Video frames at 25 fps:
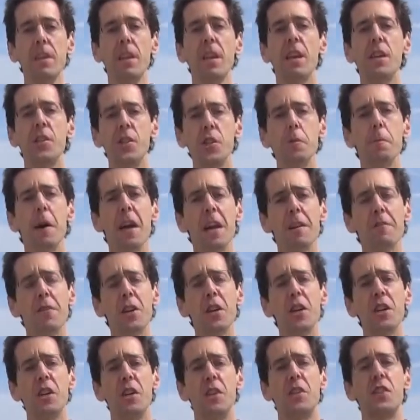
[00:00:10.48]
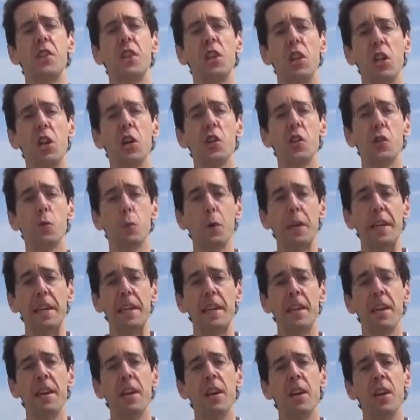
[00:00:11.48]
As you may have heard, last
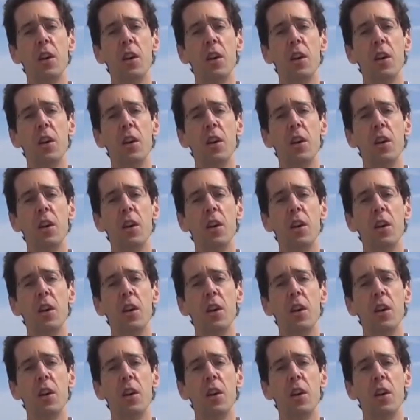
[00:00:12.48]
week,